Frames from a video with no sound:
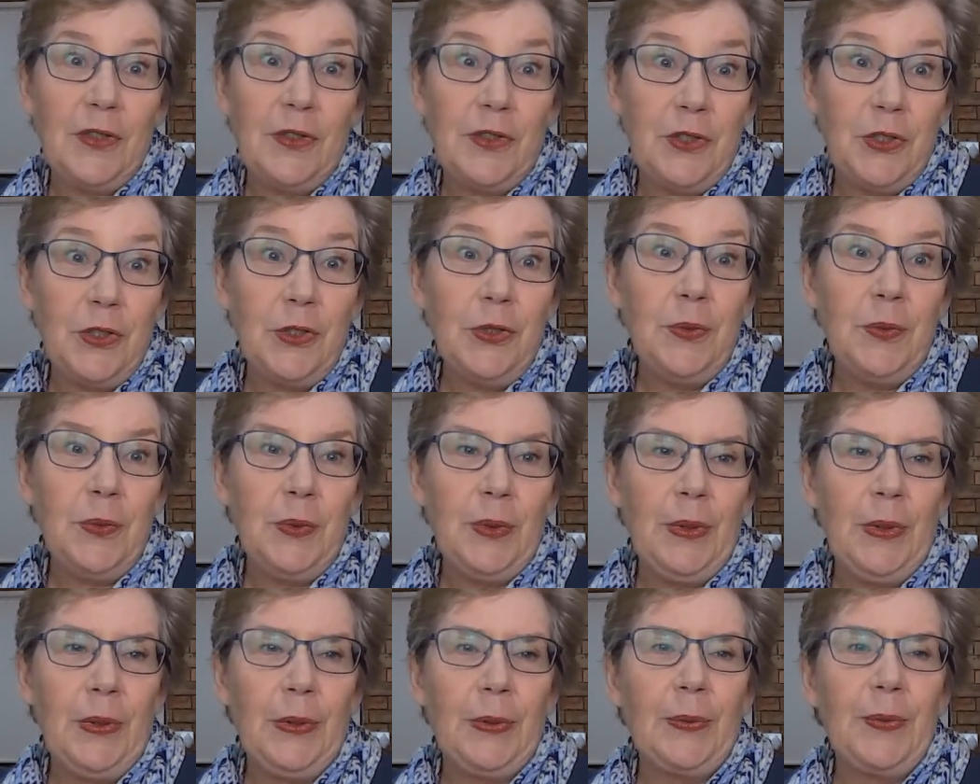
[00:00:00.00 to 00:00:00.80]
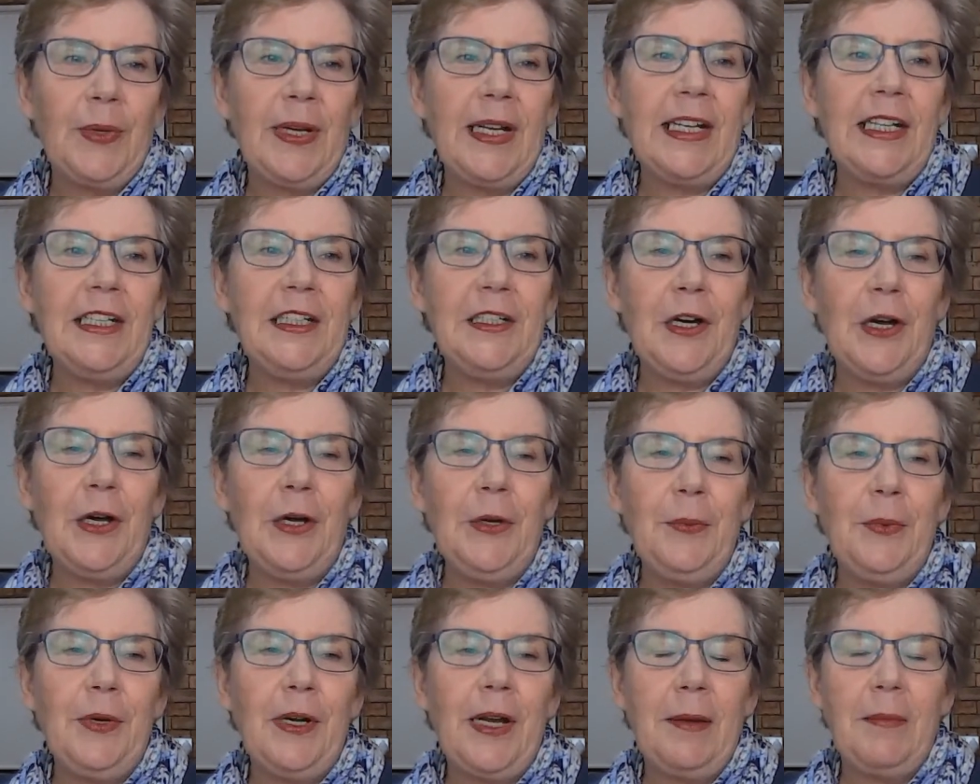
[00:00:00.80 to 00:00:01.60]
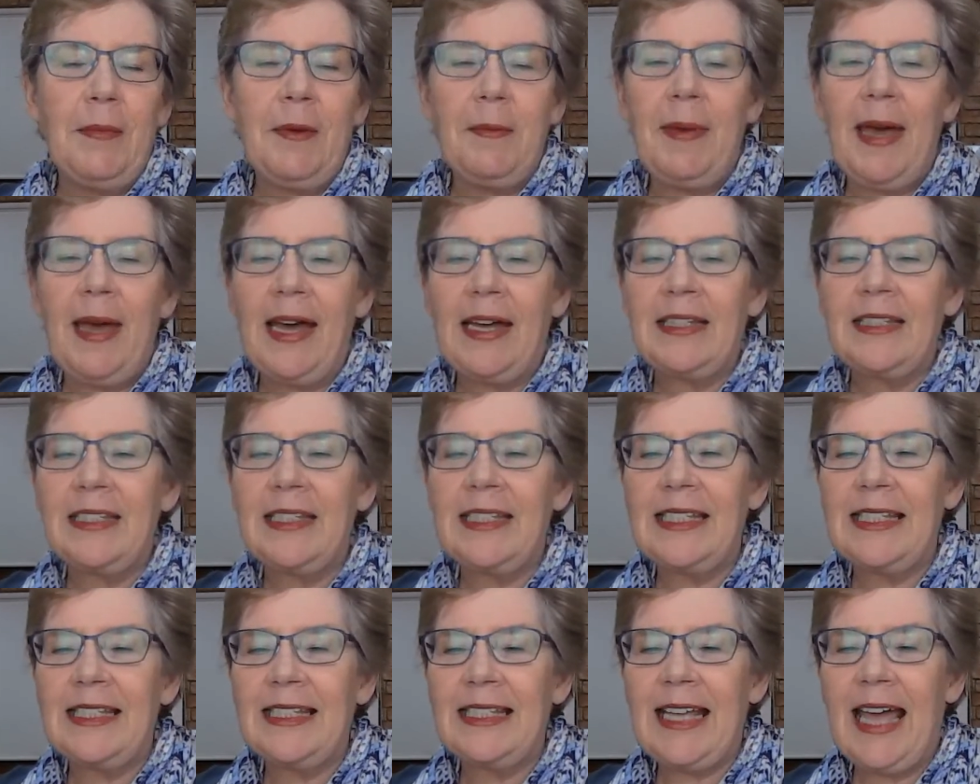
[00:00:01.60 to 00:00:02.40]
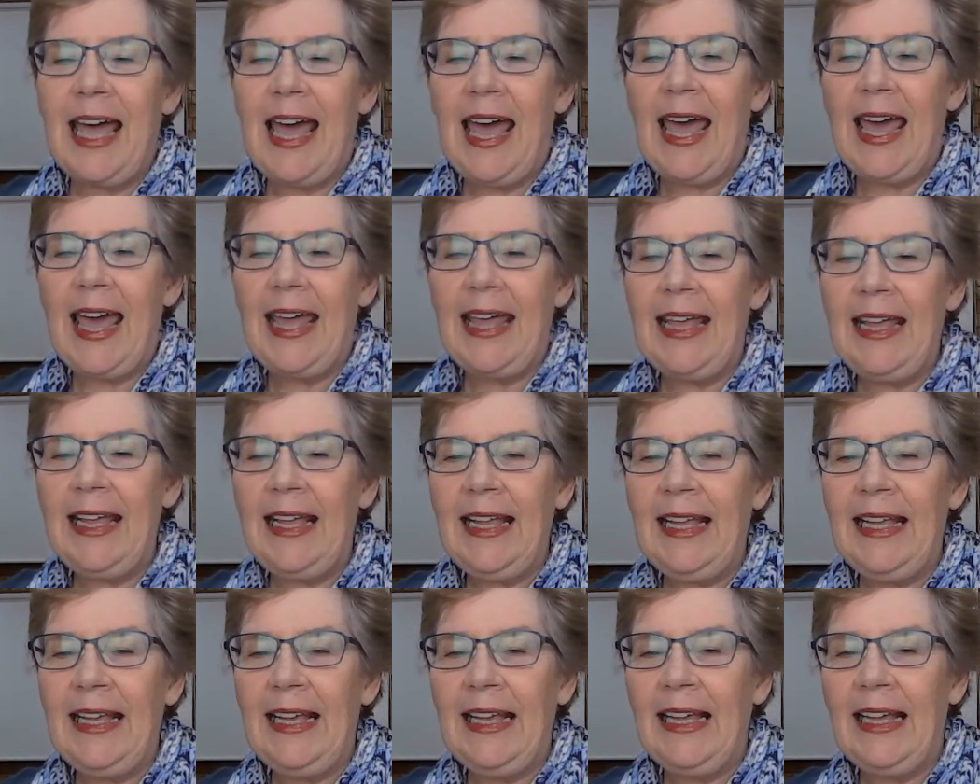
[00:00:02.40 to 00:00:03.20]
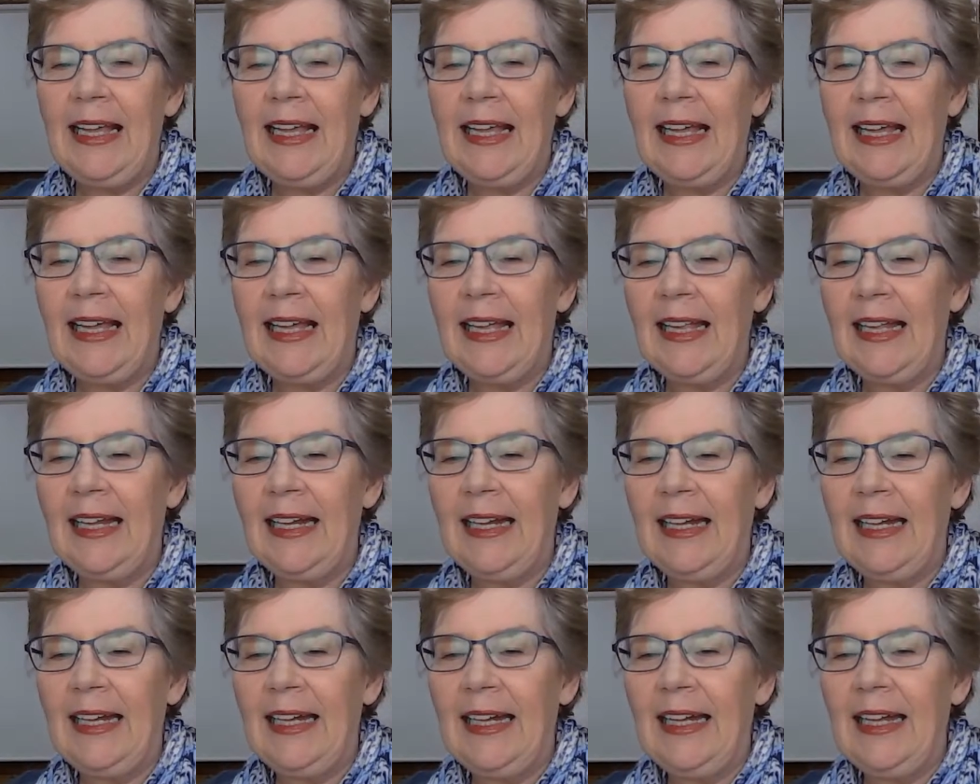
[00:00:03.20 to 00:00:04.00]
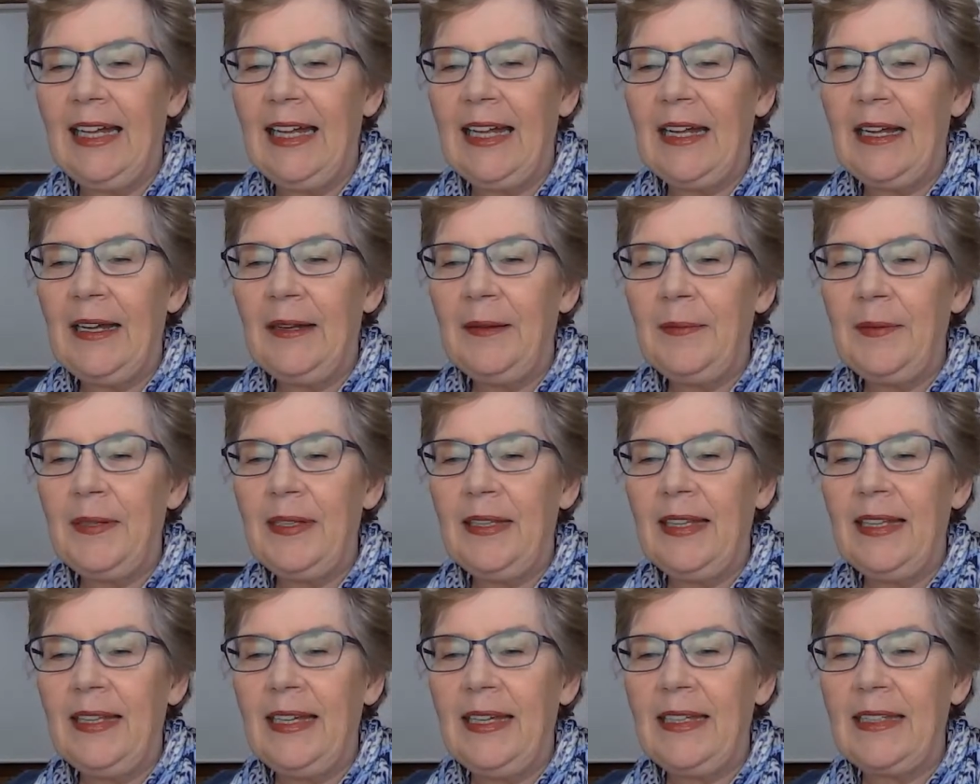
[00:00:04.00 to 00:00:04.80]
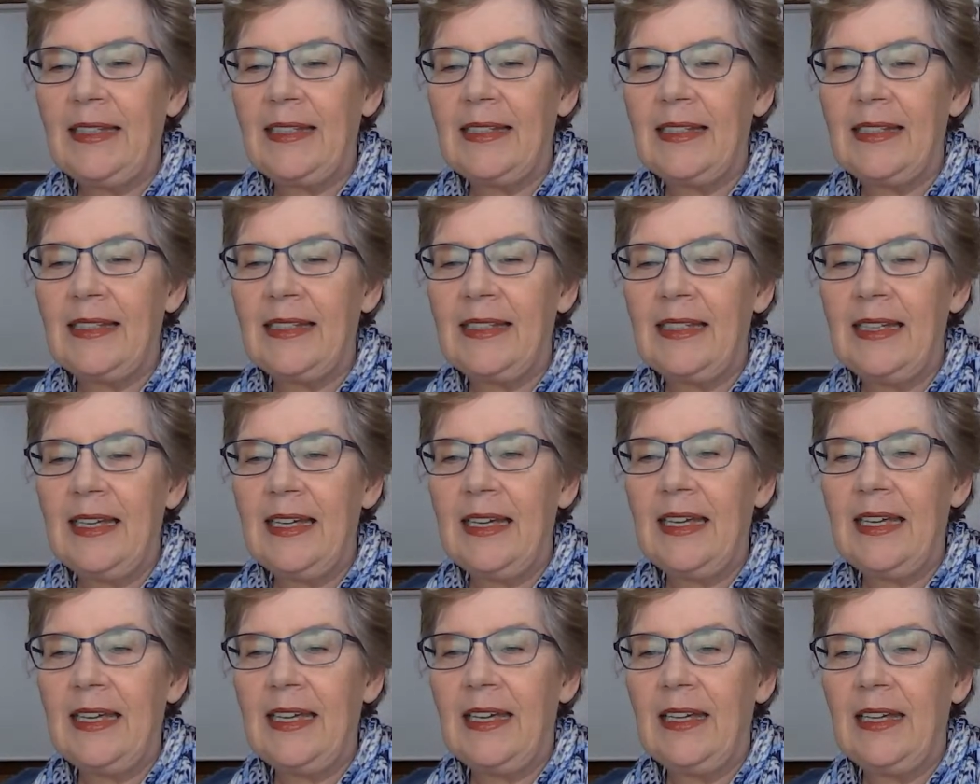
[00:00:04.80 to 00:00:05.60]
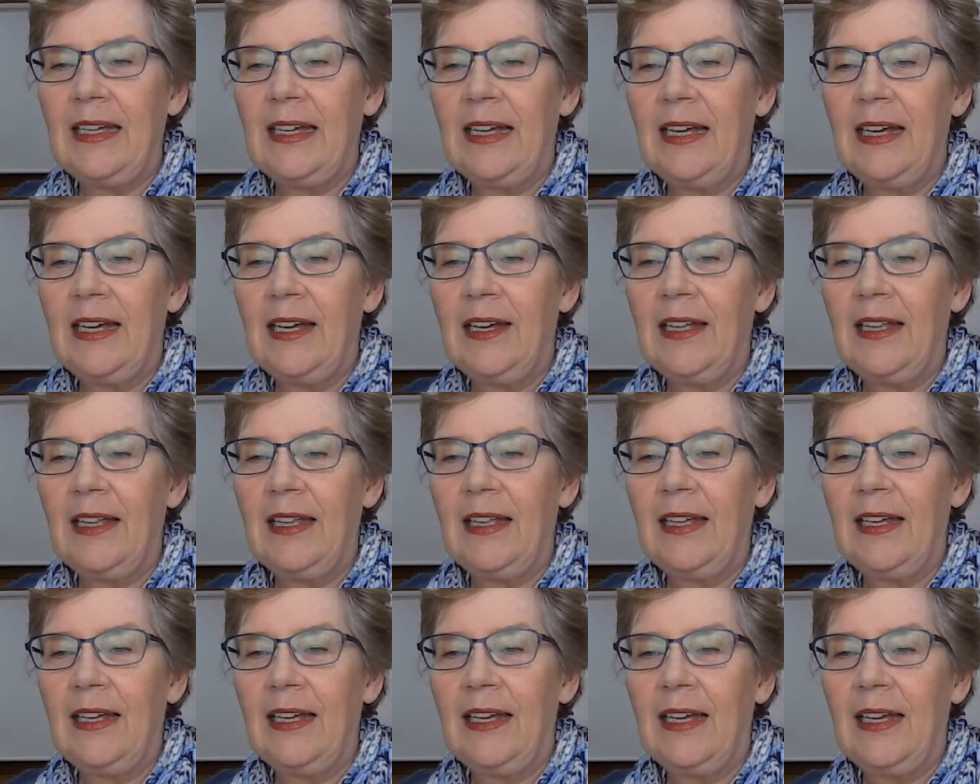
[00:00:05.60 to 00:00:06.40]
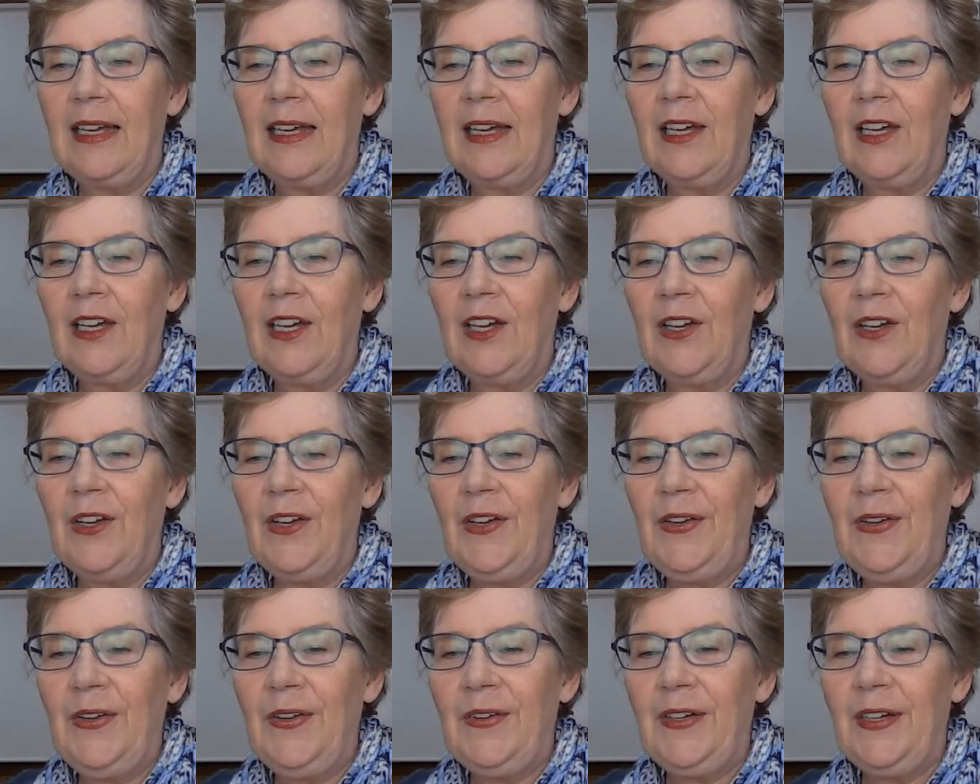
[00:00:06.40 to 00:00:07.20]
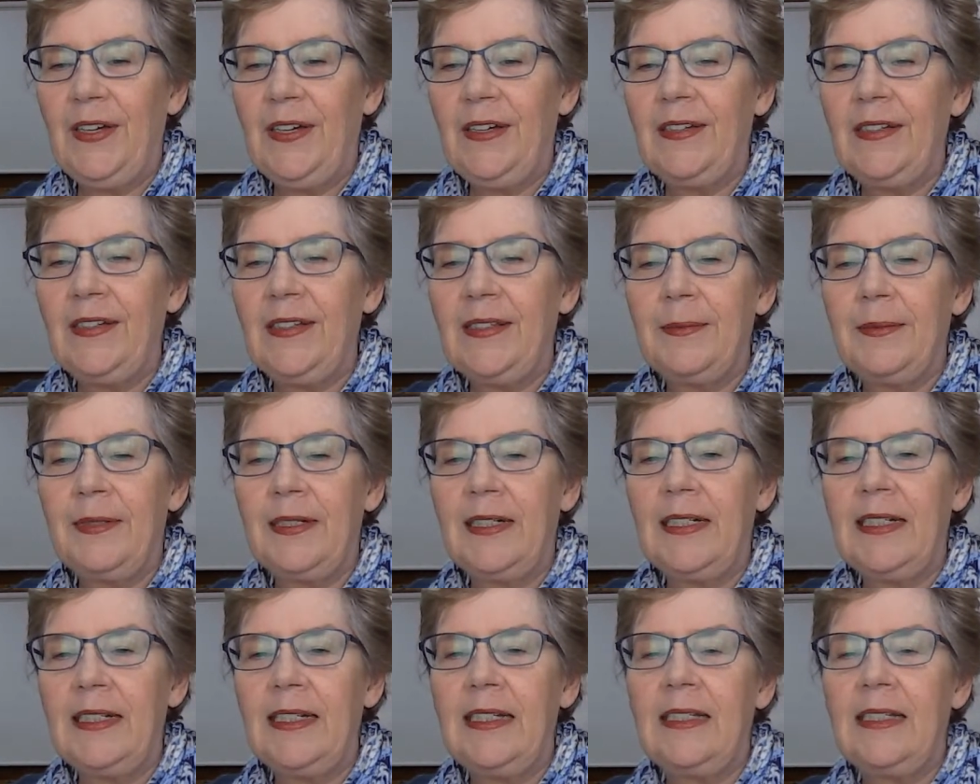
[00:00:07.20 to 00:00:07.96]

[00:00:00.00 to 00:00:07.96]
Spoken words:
do already know what I'm about to say. But let's see. Who knows what it